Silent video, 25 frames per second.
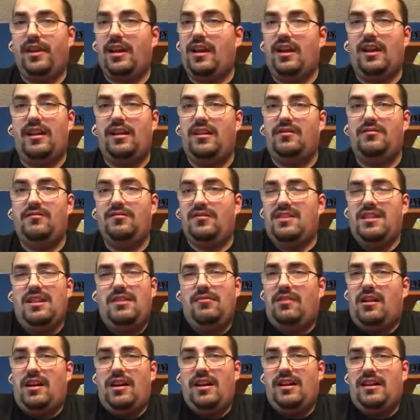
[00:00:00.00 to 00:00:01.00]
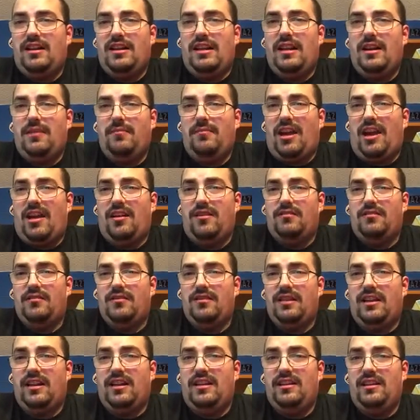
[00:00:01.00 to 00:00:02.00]
And I don't see why it came out.
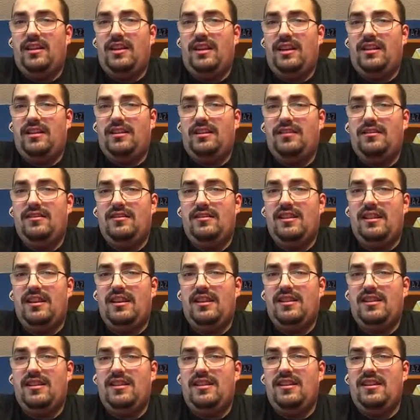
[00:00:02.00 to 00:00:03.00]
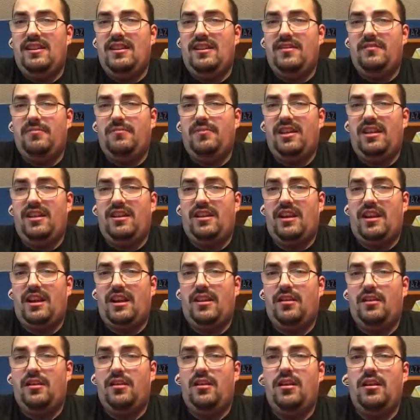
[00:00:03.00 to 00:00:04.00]
It didn't need to be
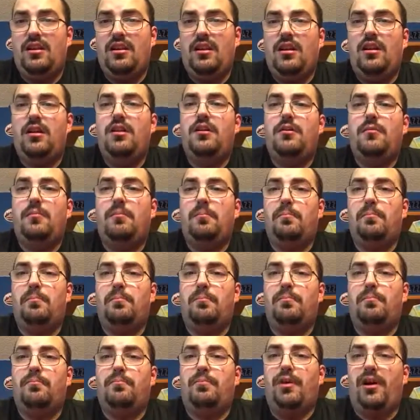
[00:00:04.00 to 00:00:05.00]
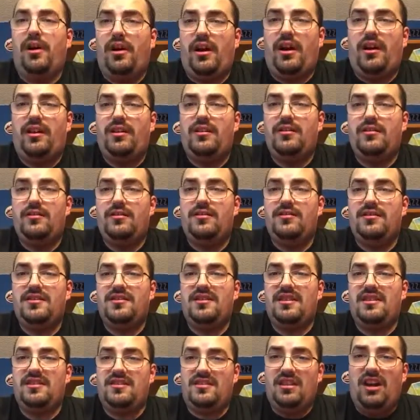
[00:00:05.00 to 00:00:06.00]
there. But
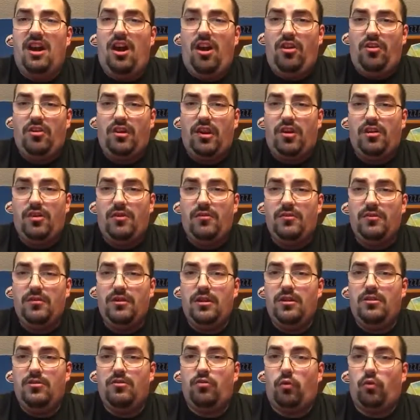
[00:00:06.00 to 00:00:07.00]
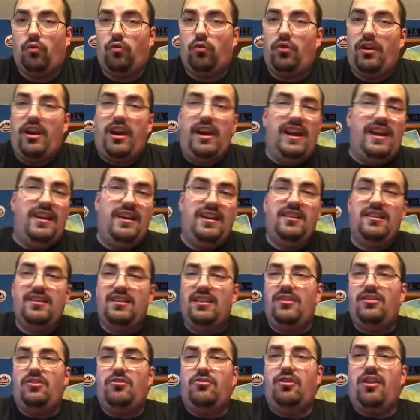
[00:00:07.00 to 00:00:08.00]
Cesaro ran
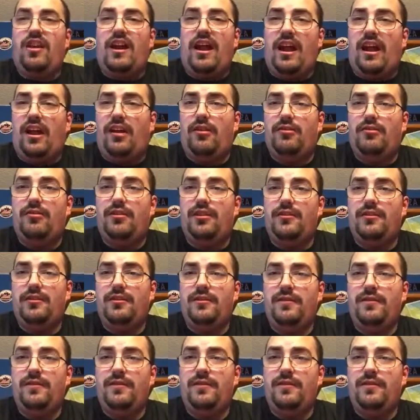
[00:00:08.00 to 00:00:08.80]
into the crowd,